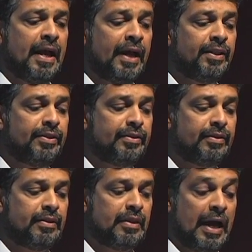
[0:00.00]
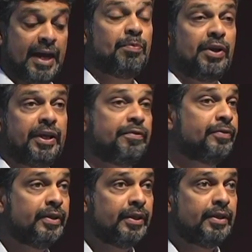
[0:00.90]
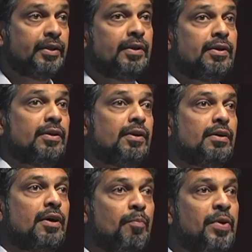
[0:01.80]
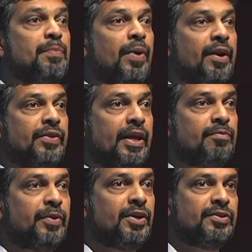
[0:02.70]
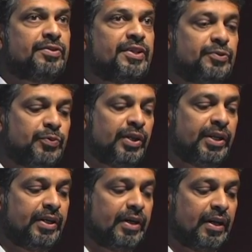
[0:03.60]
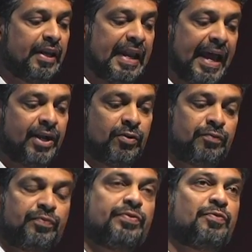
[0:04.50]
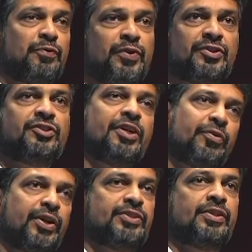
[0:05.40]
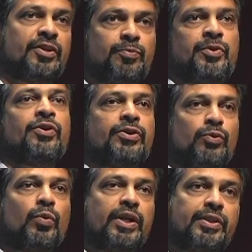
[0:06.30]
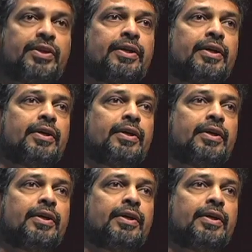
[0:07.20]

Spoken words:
And I believe a big part of that is because there's really a lack of first-generation entrepreneurial wealth.